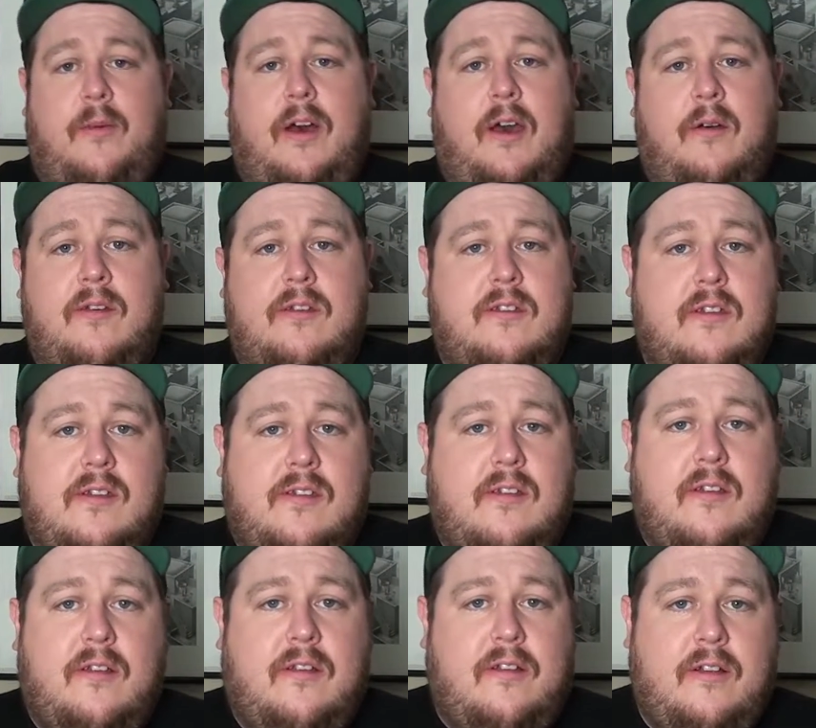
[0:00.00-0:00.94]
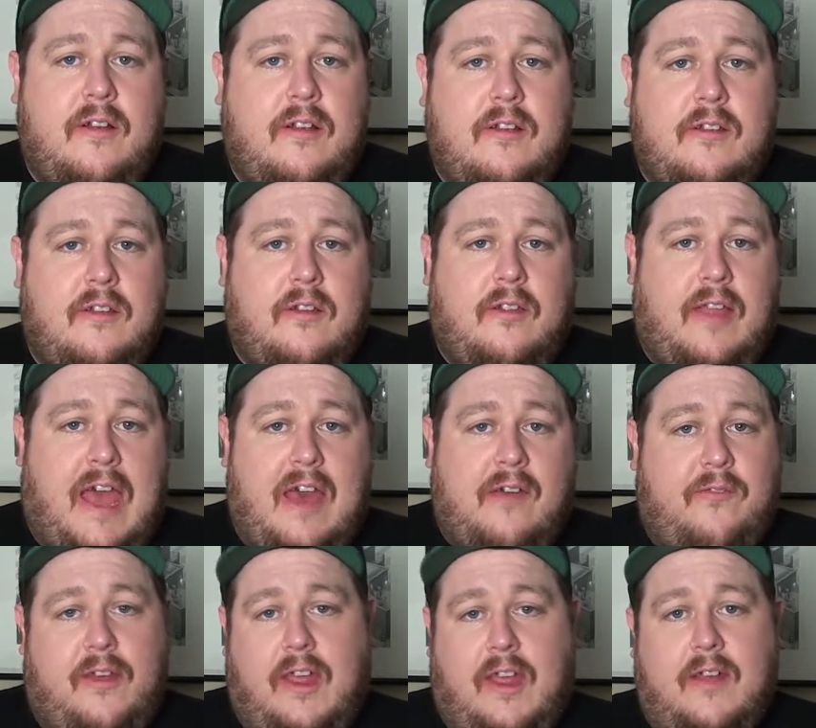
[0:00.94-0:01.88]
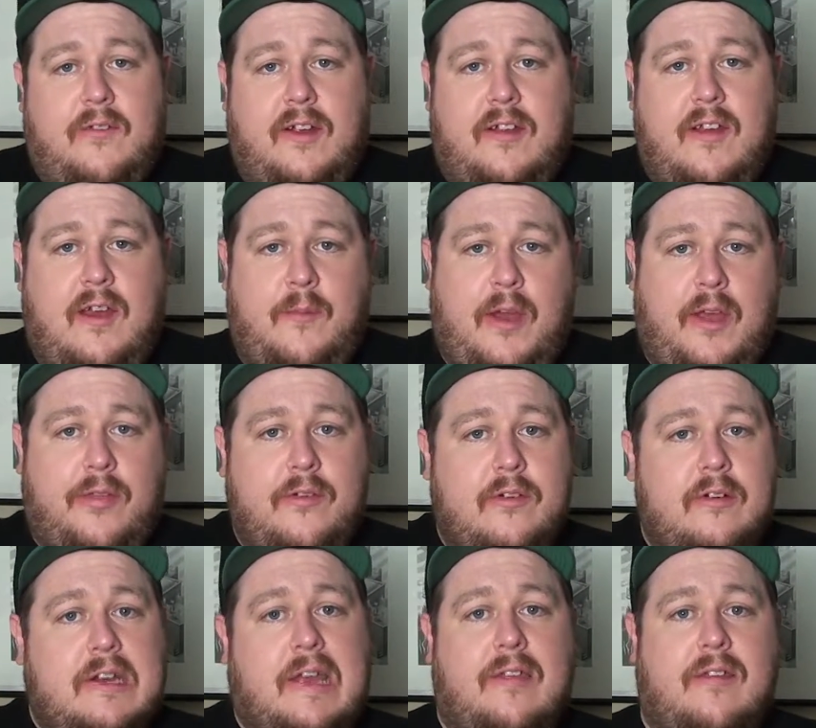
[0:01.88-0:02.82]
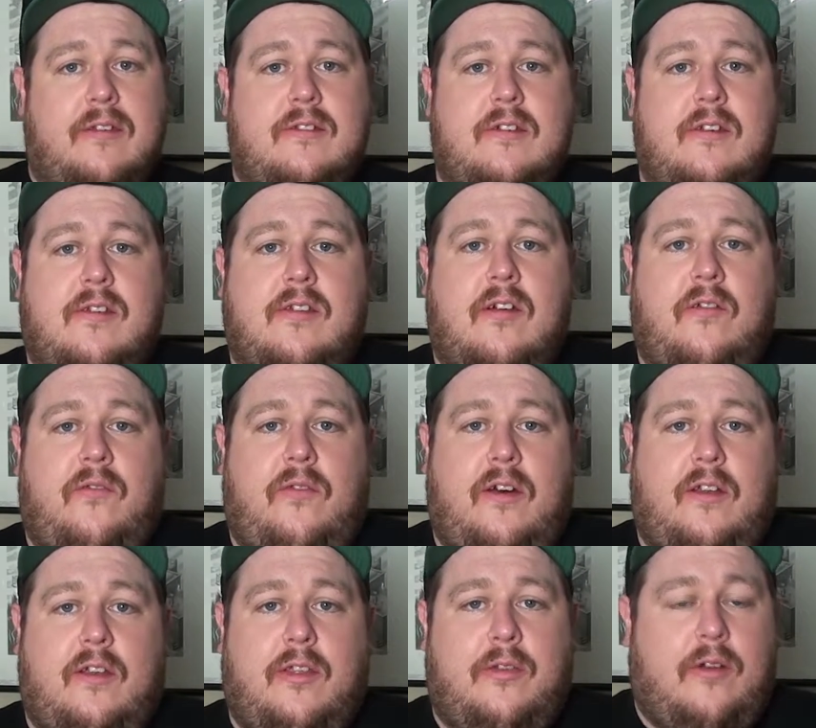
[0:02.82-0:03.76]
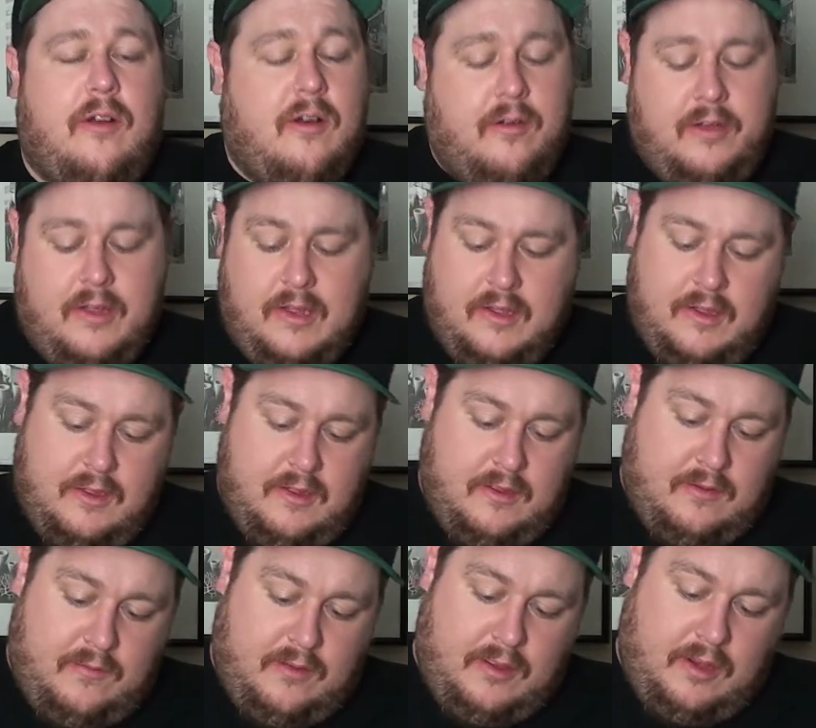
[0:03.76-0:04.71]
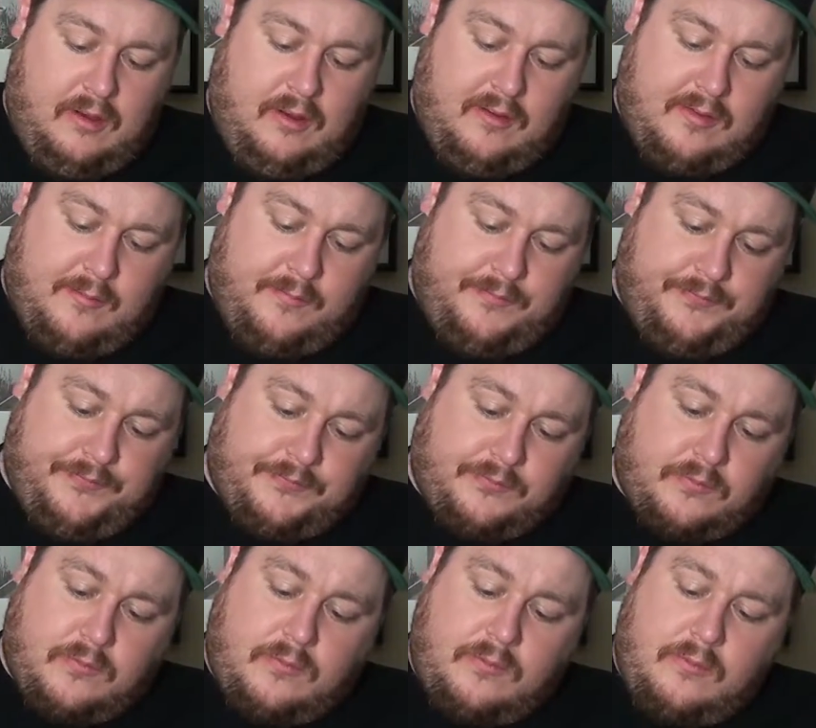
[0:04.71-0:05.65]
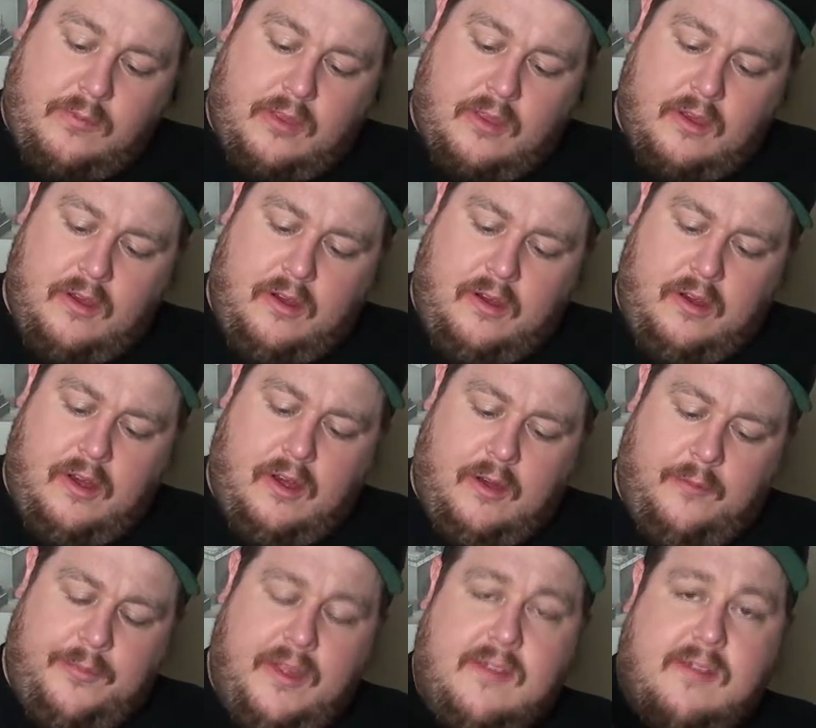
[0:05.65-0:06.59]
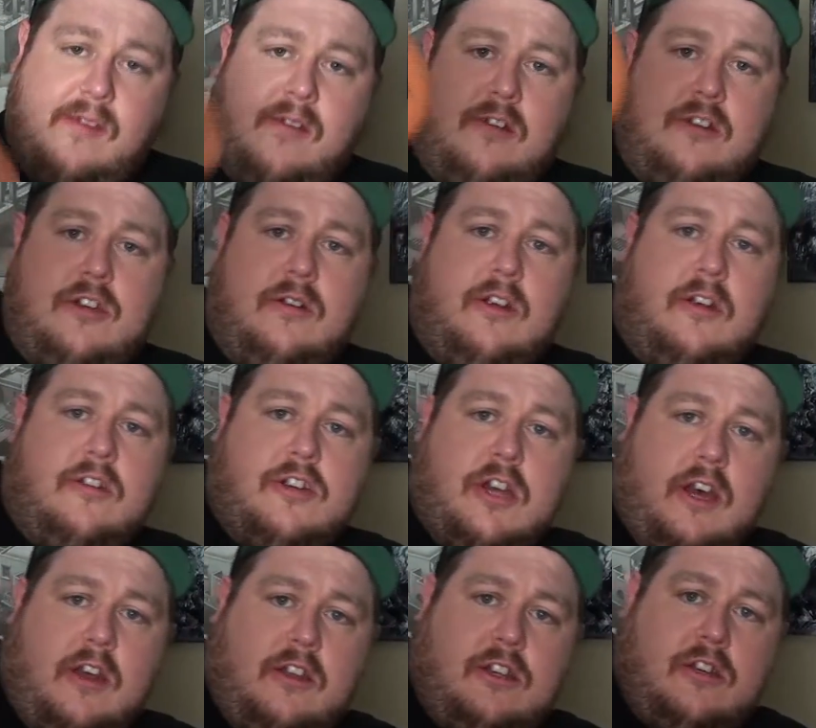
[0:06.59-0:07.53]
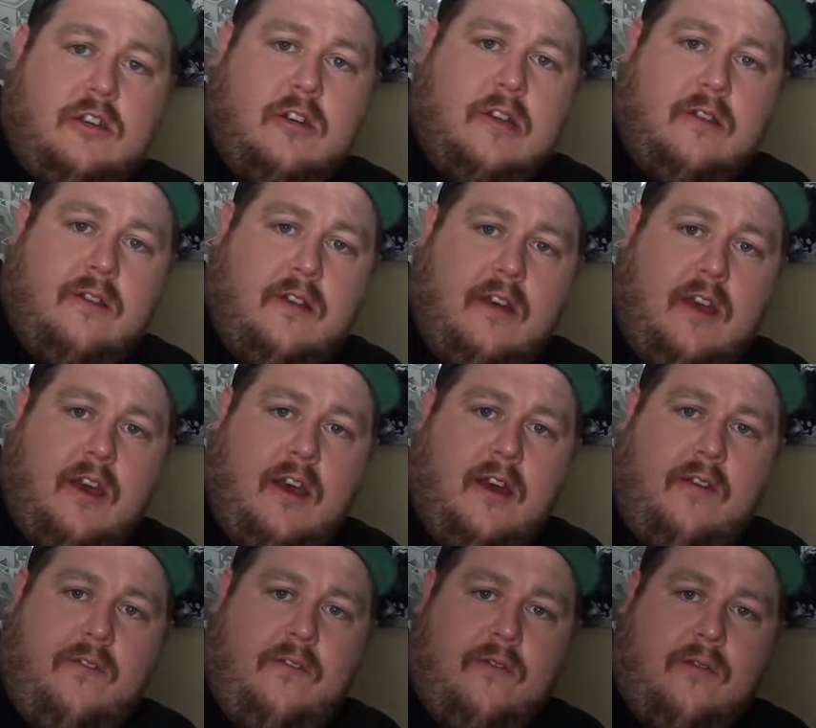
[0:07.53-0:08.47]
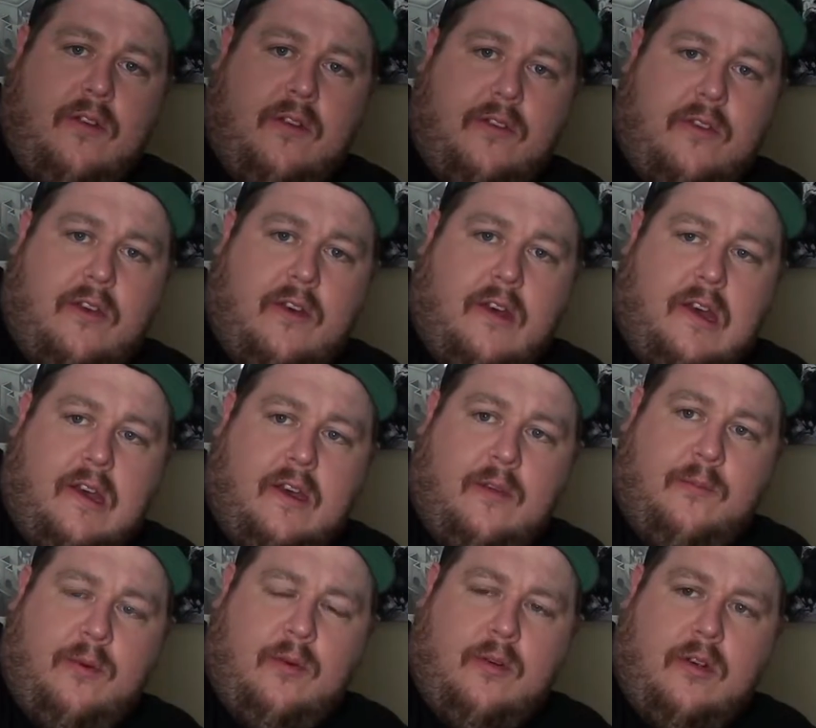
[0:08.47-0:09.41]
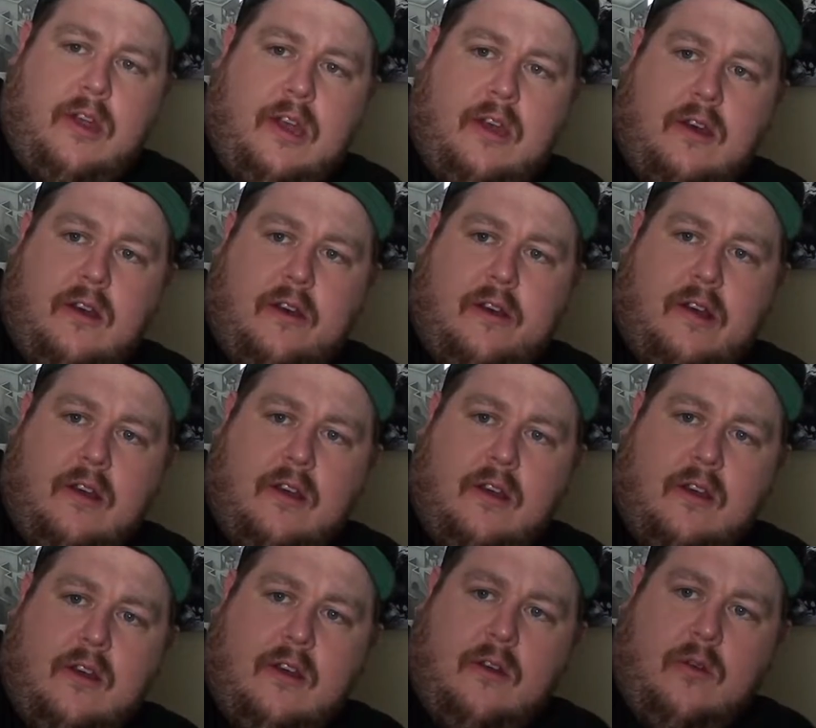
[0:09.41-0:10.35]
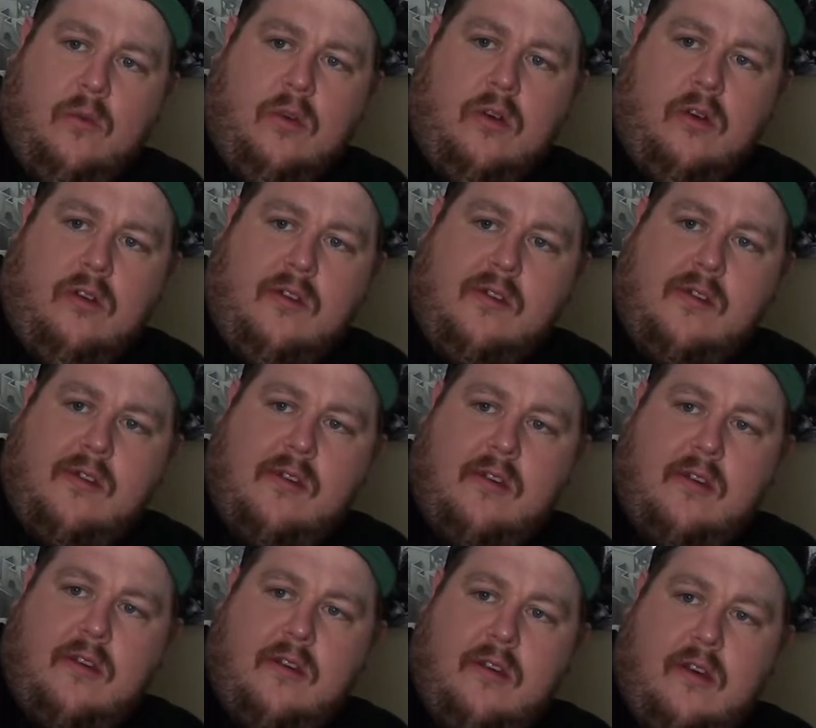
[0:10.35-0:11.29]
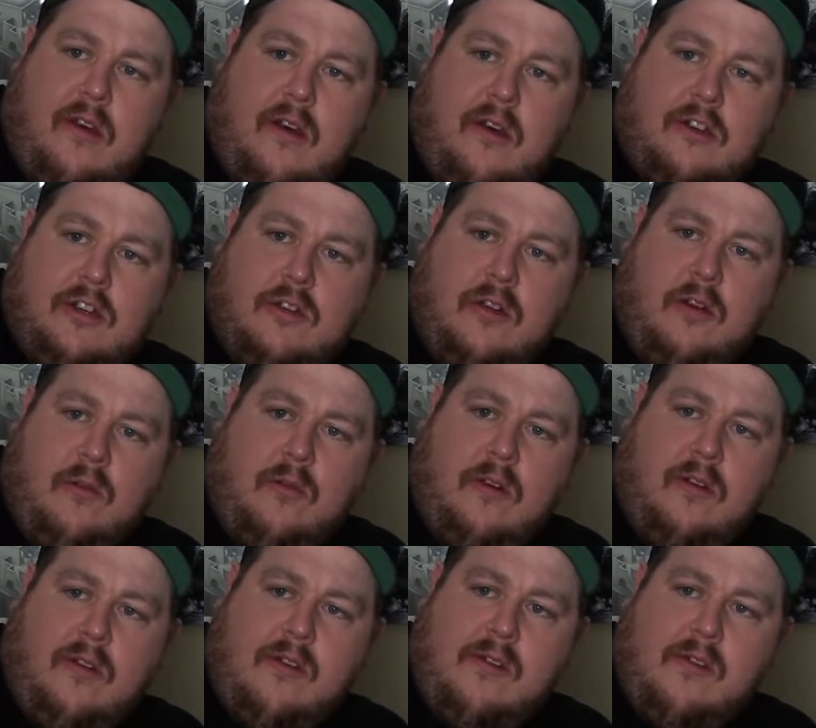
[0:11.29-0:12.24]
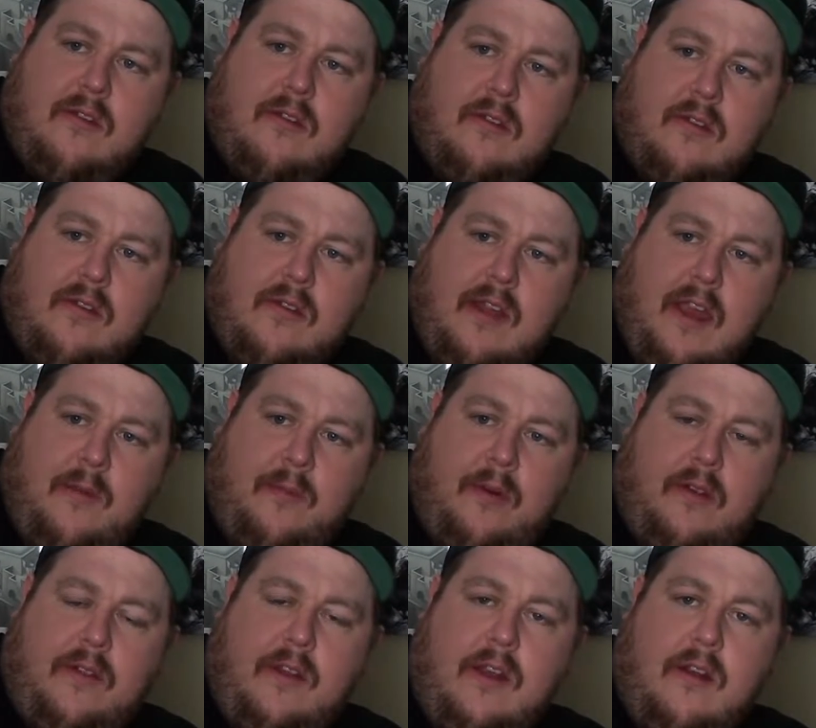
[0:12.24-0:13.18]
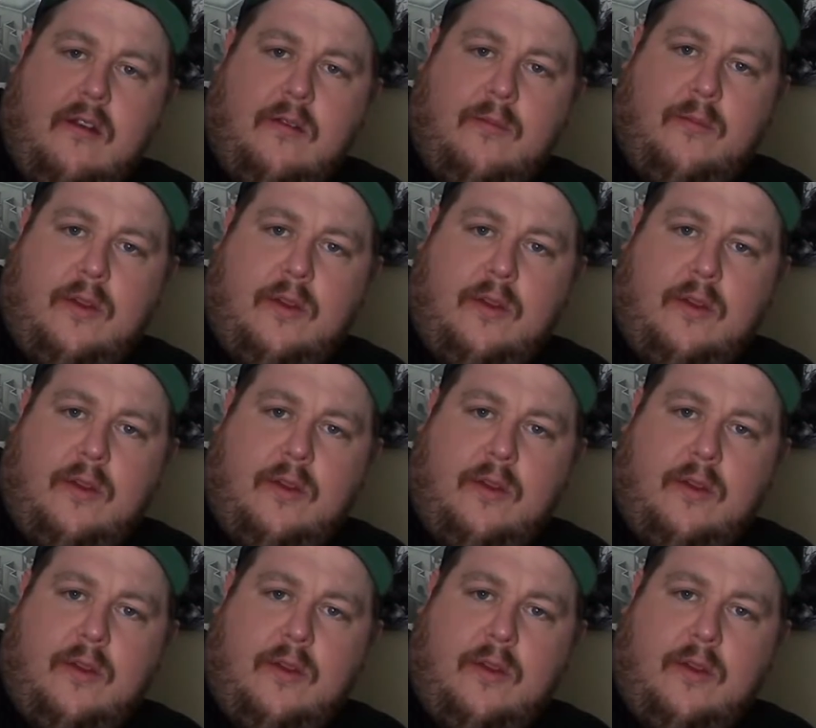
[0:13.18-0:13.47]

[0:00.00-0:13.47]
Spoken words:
I was just laughing every time I threw it because it was just so fun to throw. Really awesome. This is a Junior Judge that I have with Emporia Worlds, Junior Worlds stamp on there.